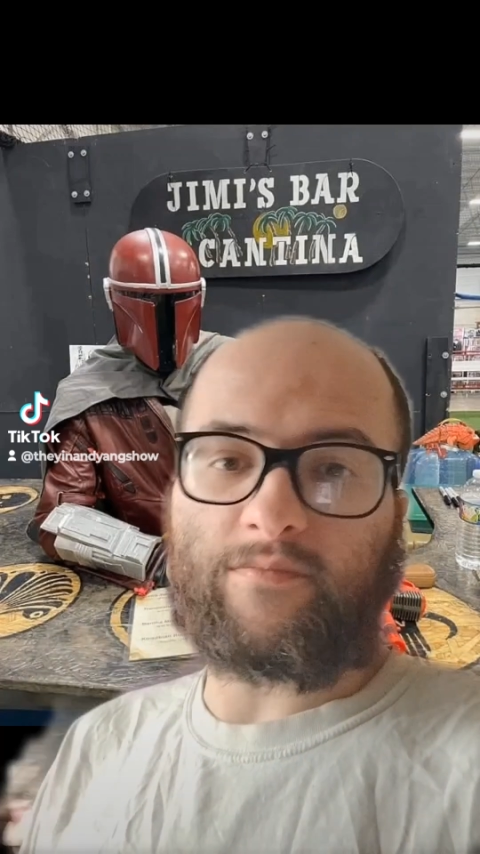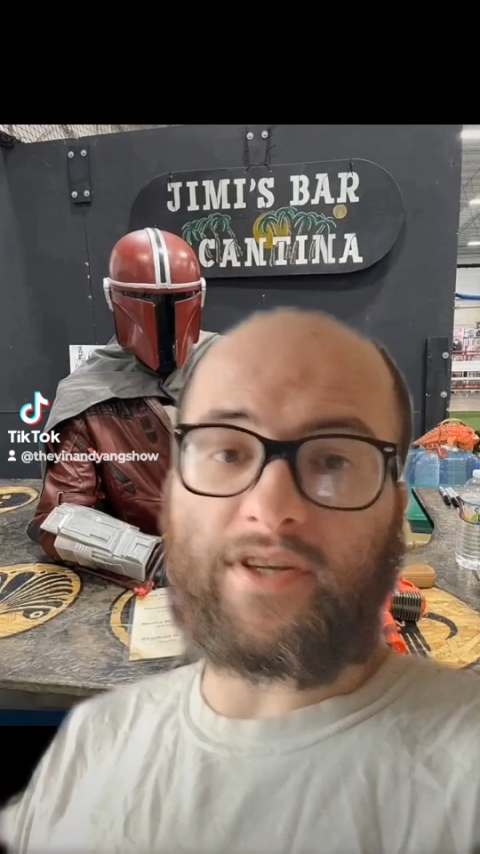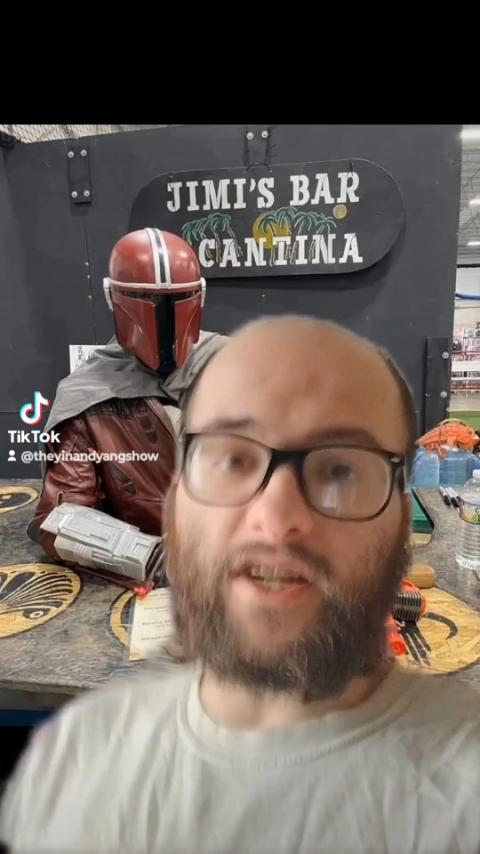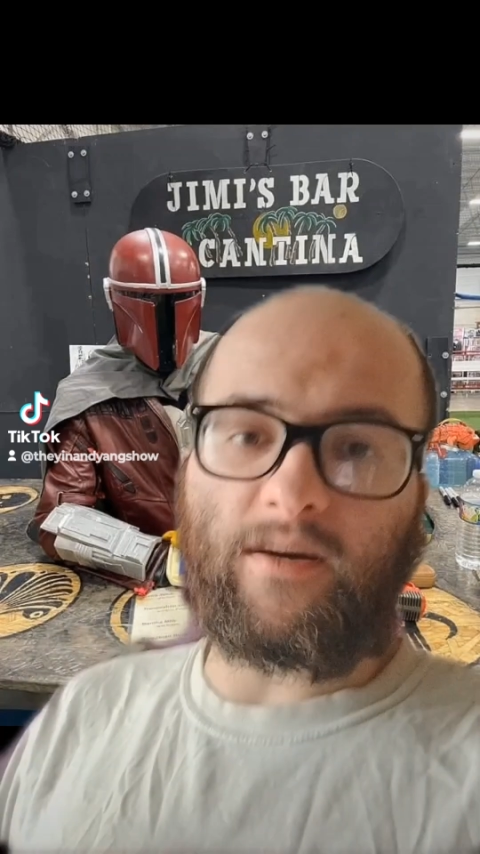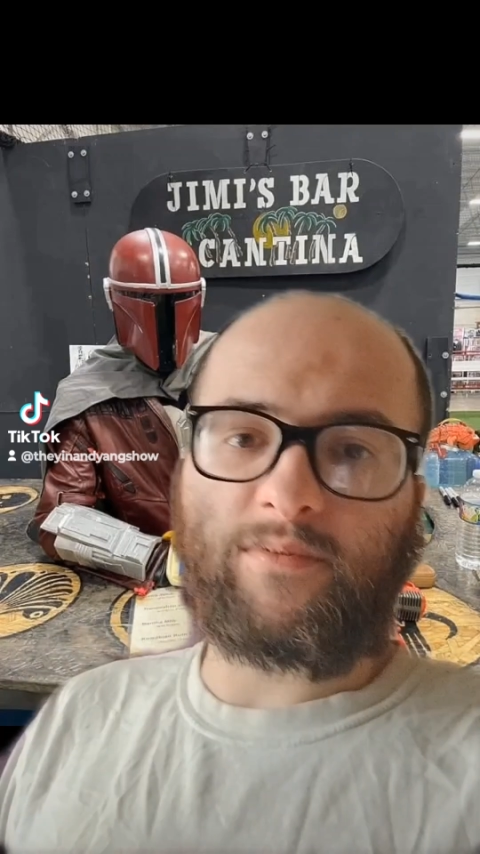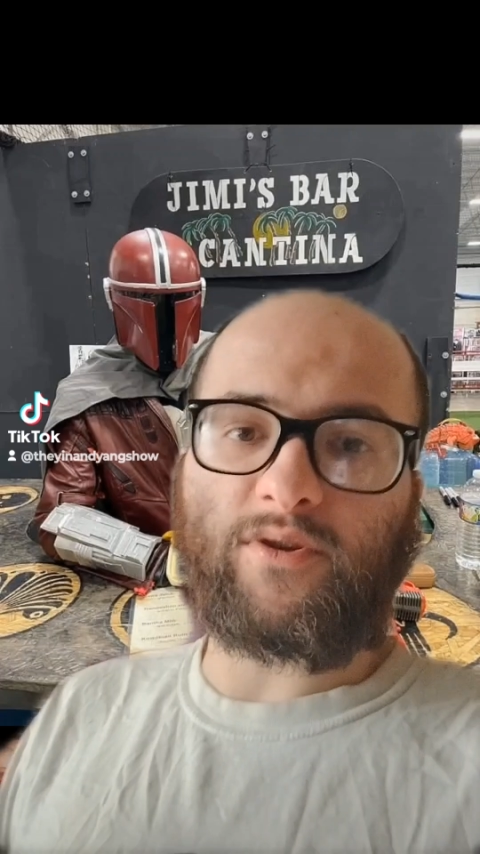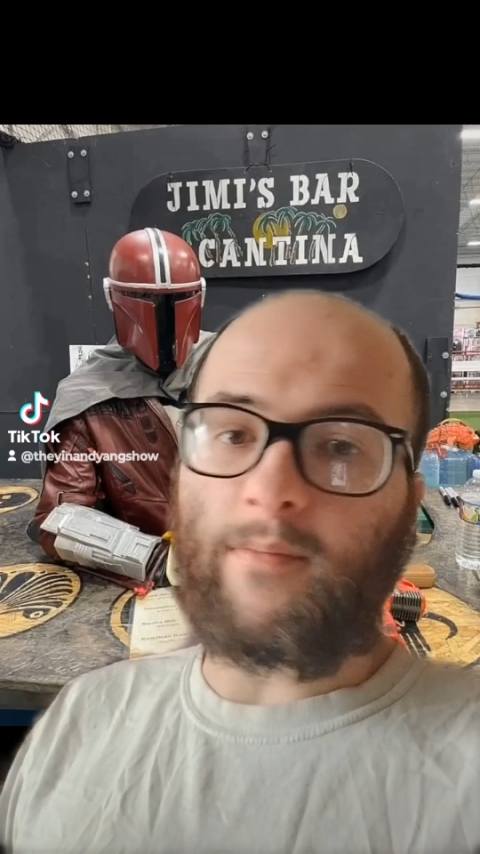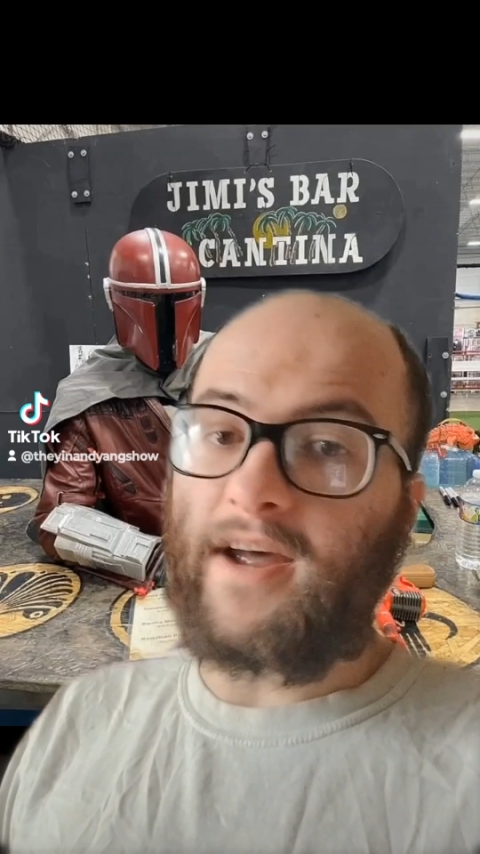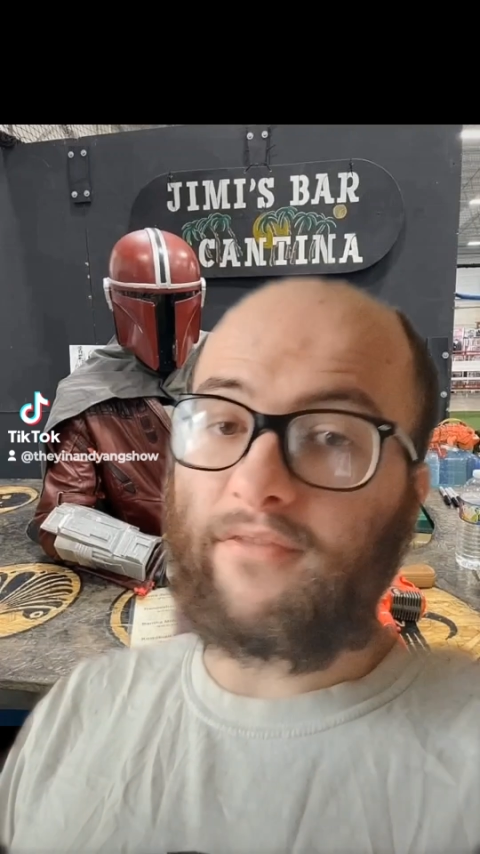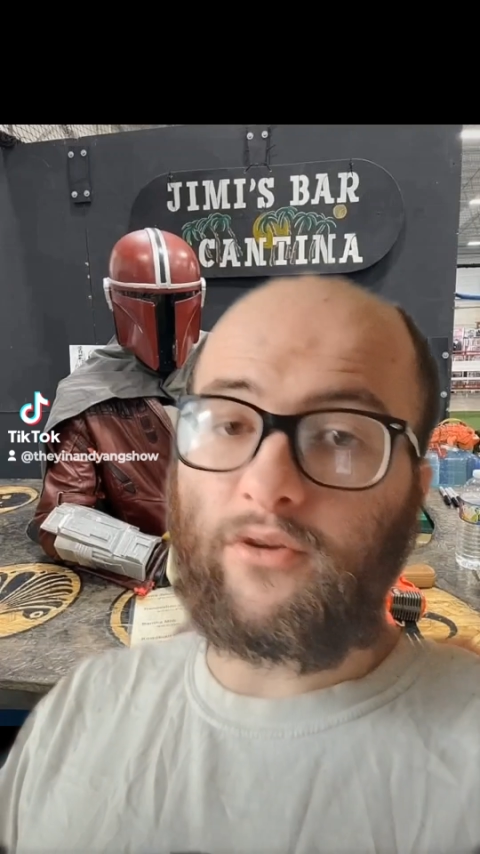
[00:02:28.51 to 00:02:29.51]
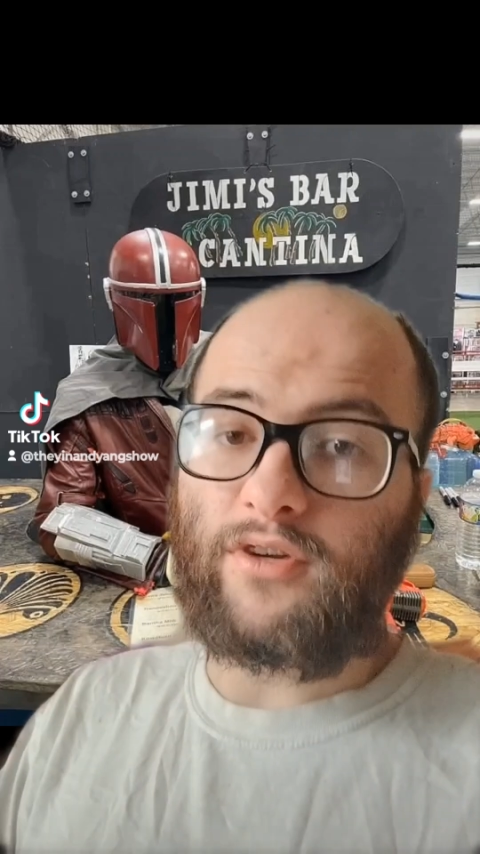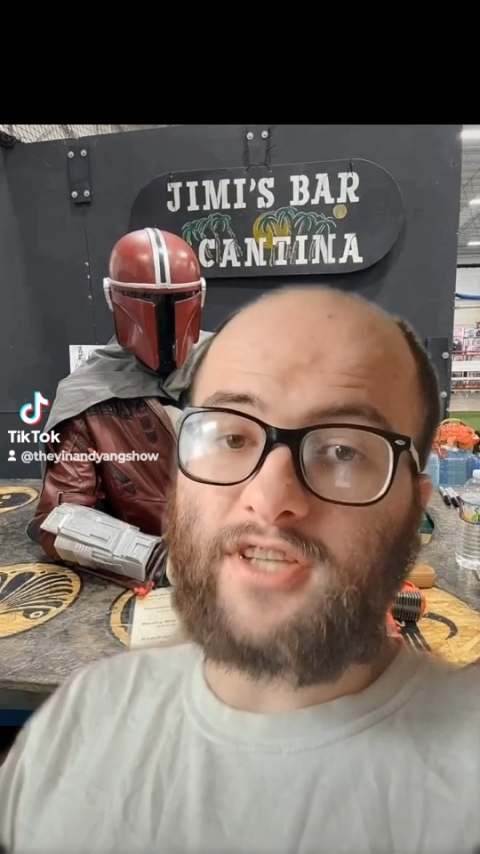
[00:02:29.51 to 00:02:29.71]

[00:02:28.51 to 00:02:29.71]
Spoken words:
is beat up, so I might have to